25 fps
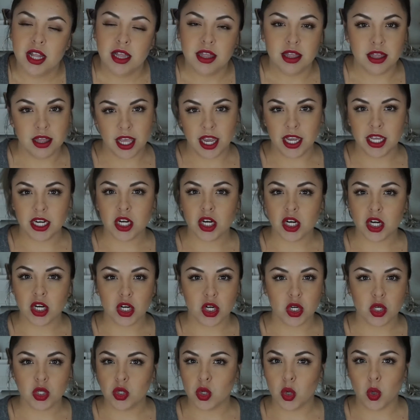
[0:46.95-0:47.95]

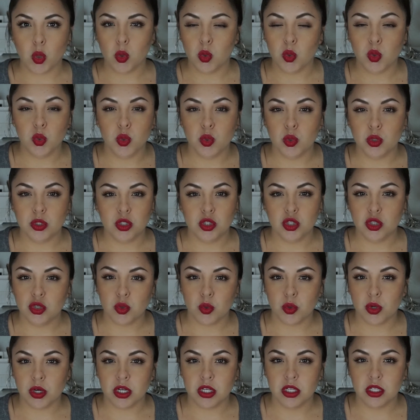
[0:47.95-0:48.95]
lighter gold
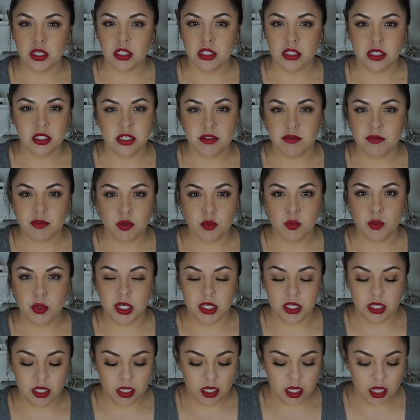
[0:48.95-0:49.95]
tutorials, if you
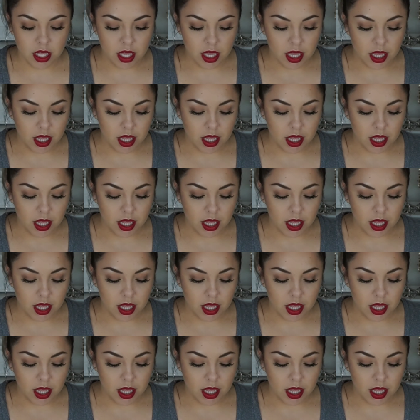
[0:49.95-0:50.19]
will.